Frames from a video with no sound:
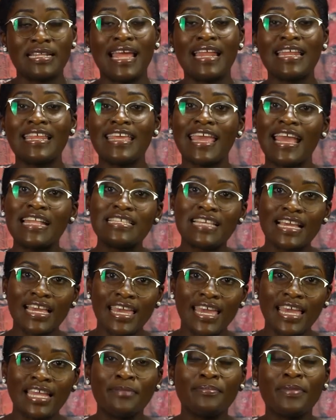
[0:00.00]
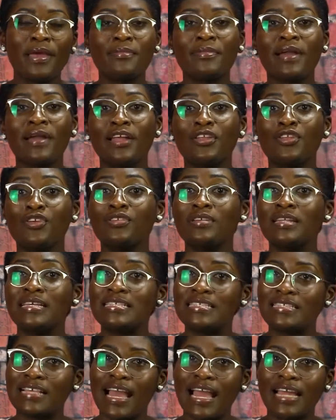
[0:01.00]
And yet again, Pep Guardiola's
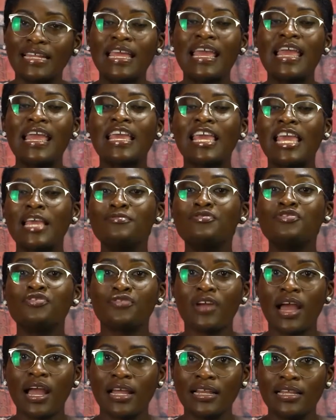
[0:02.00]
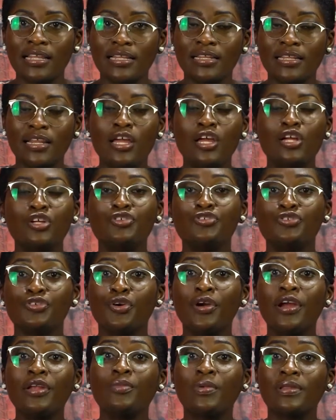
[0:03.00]
side keeps struggling,
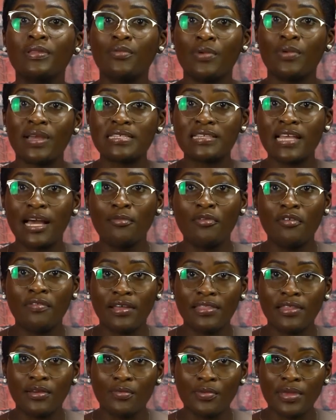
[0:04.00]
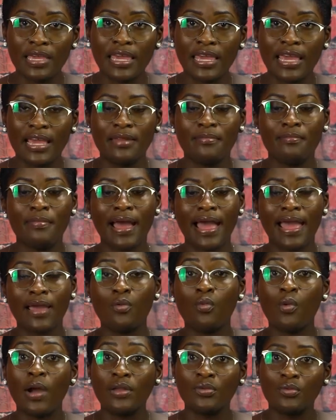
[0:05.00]
drawing with West Ham over the weekend by
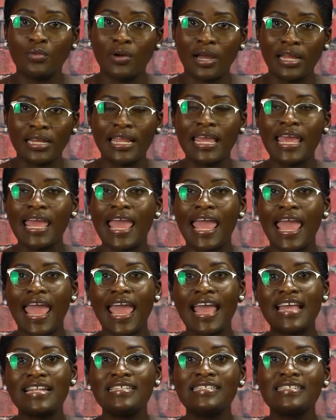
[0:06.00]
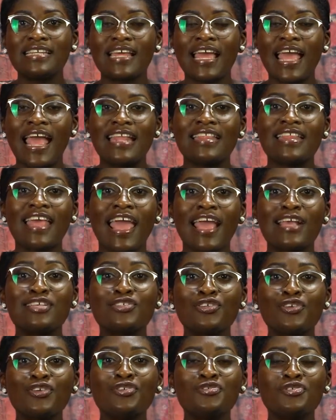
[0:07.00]
1-1. And the
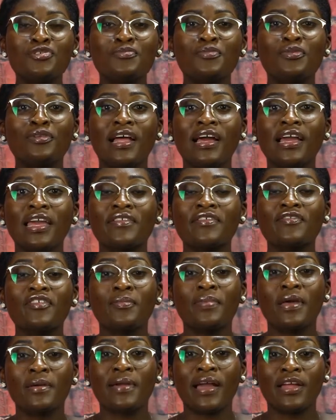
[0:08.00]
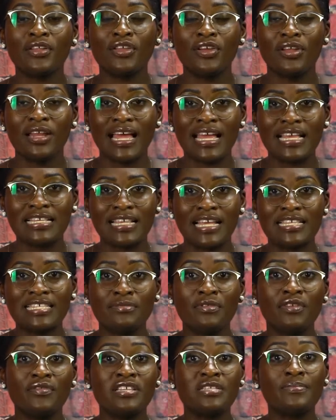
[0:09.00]
excuse people are giving for Pep Guardiola is that
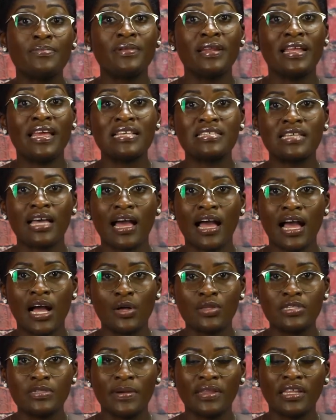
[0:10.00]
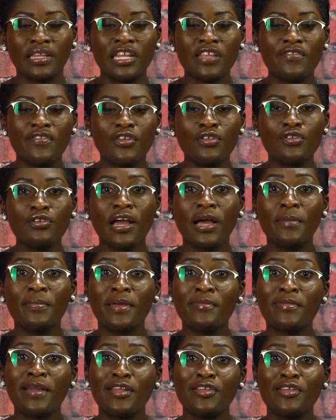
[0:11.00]
some of his players are out. But then if you look at
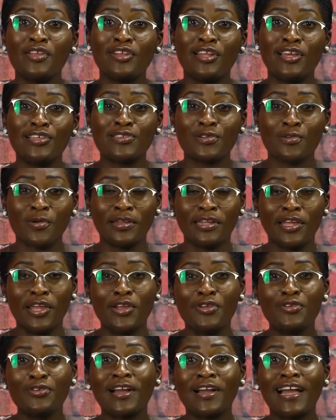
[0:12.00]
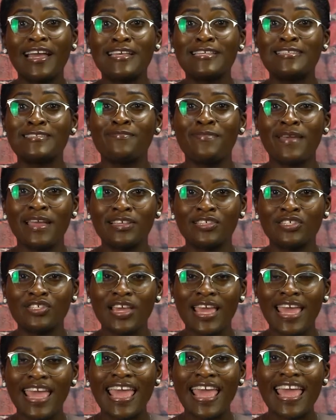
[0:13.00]
Pep Guardiola's squad and you look at his bench,
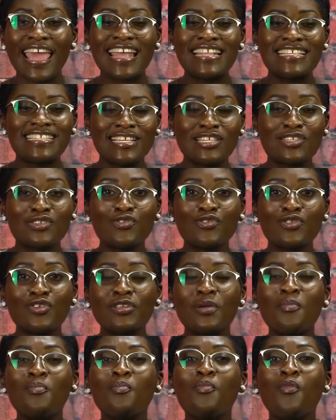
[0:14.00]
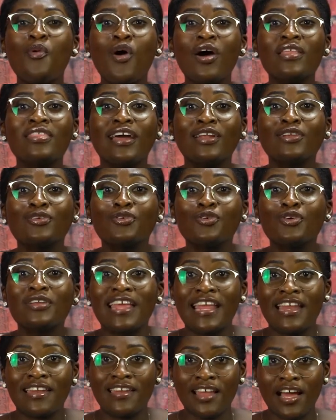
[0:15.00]
it is good, more than good
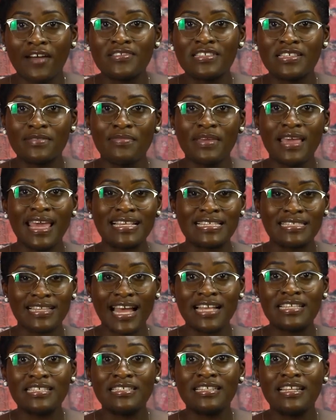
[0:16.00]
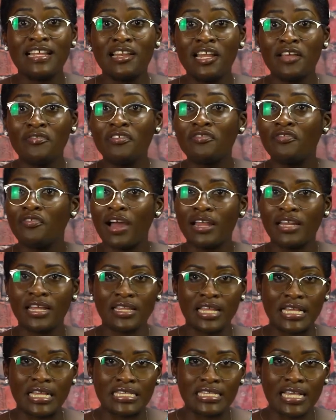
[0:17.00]
enough to be a starting 11 for
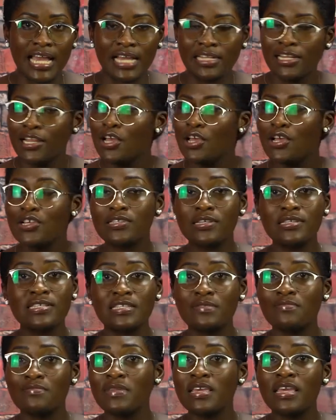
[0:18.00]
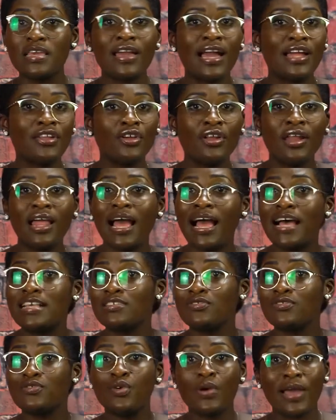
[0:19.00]
another side. So to me, Guardiola
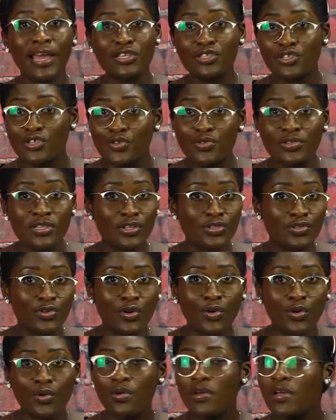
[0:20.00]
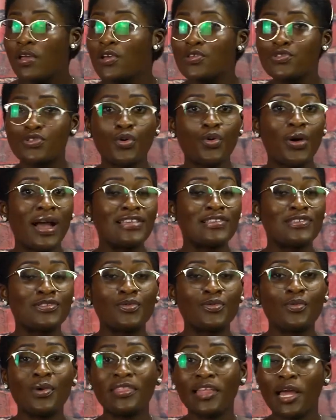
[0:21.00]
has no excuse at all. So as
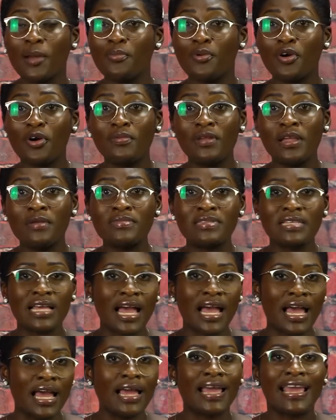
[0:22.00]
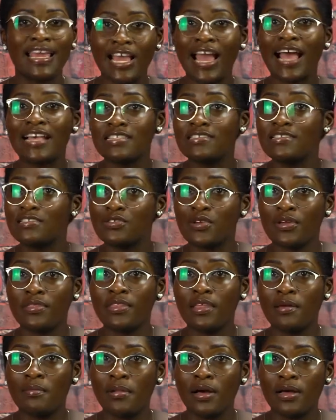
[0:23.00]
to what their problems are, he has to sort
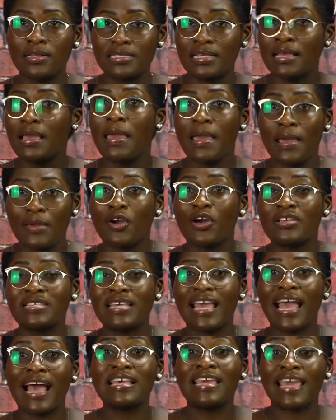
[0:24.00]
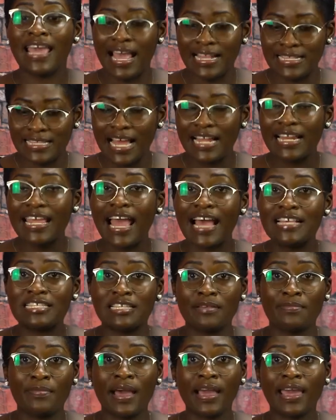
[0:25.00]
them out, because he entirely has
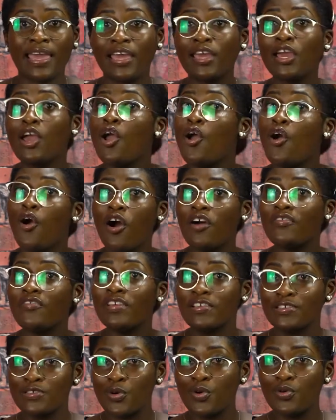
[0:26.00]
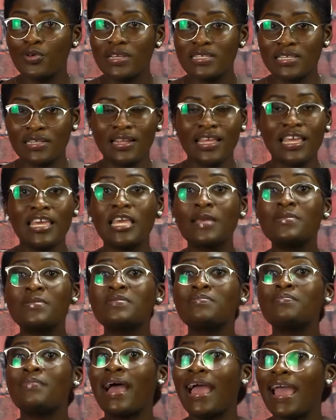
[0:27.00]
the backing of his owners, and then he keeps
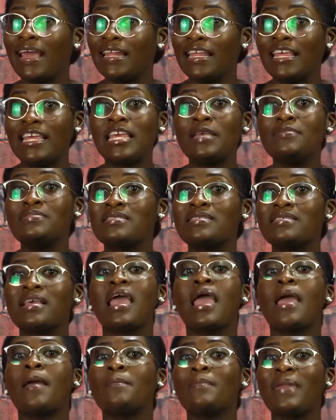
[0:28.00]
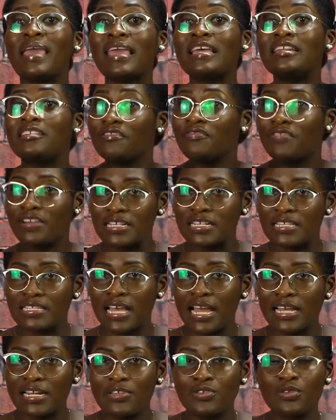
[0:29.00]
buying and he keeps making different
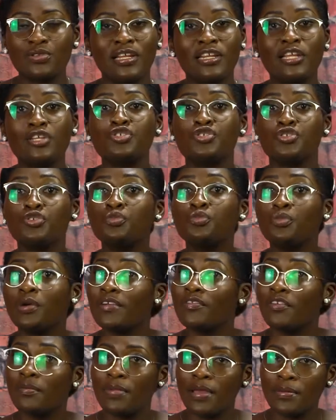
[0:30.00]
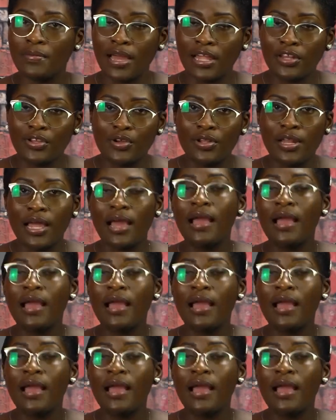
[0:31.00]
signings. So then it should work for Pep Guardiola.